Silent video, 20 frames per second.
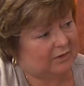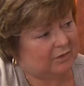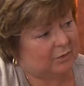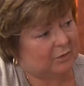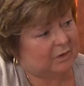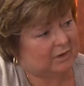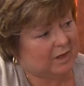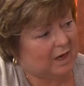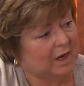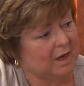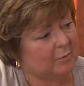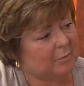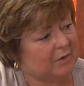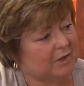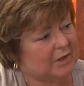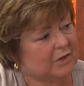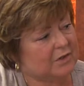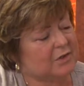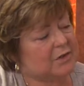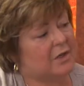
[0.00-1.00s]
to
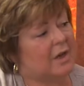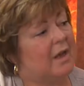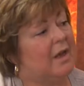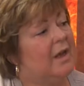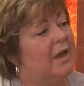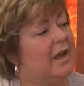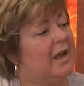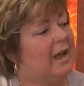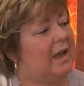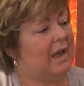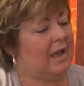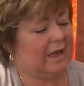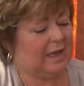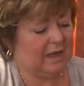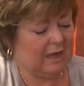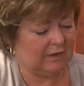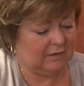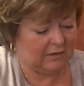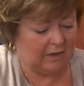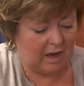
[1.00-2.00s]
accomplish.
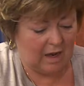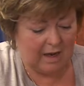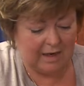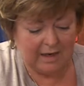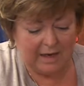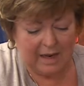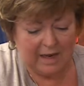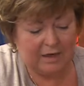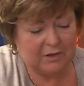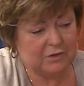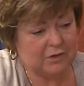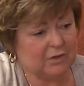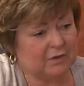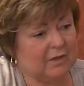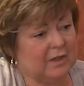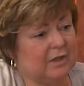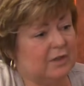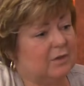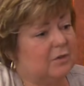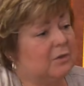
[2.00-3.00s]
And I
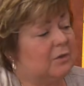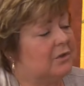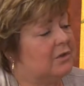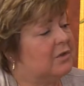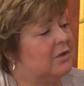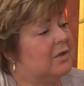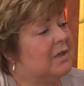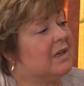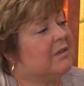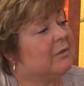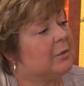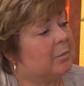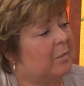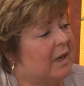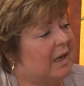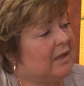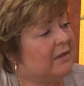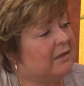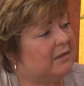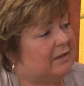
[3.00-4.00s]
actually used Shiva
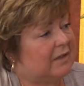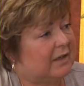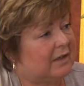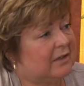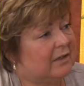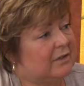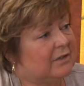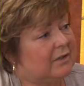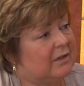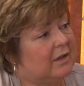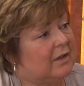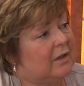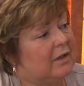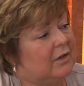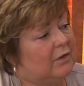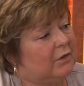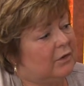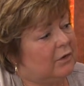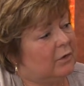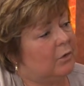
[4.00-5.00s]
paint sticks
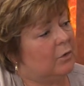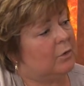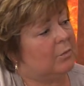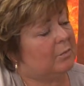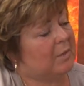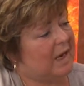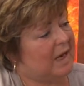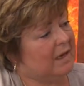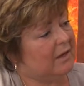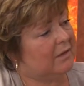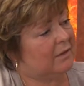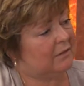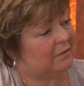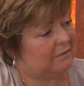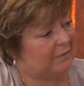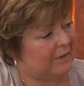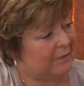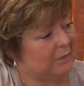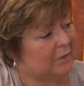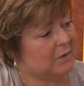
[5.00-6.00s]
to paint the
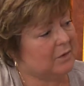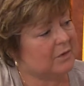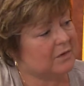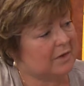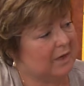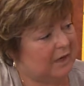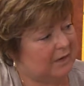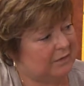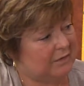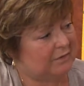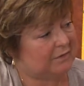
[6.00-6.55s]
feathers and the